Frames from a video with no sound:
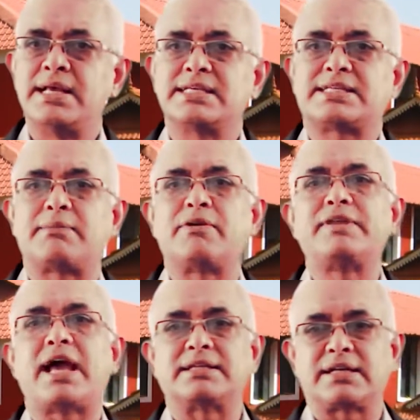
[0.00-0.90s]
Some
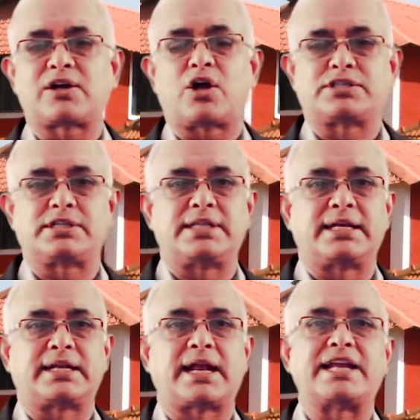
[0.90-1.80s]
of the other causes
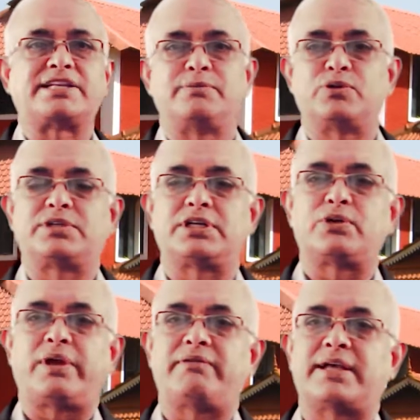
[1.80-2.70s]
that are attributed
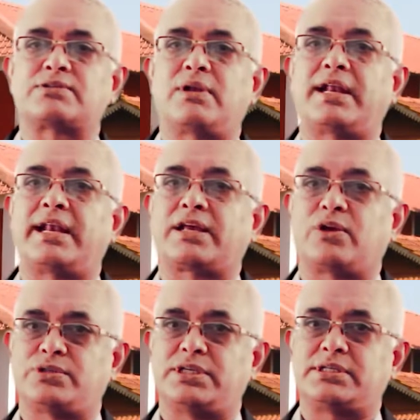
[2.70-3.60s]
to avascular
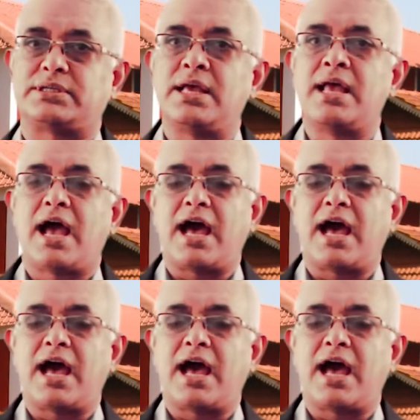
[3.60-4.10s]
necrosis